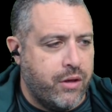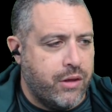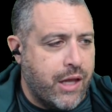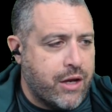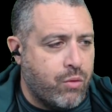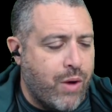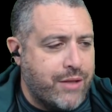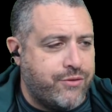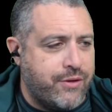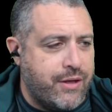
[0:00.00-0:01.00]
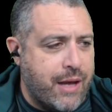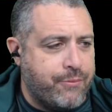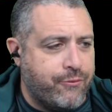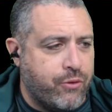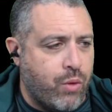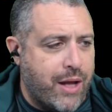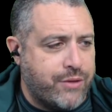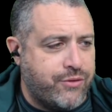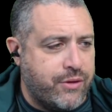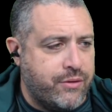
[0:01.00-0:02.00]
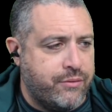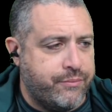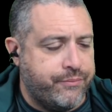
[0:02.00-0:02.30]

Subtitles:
Luck or Watson? I prefer Watson.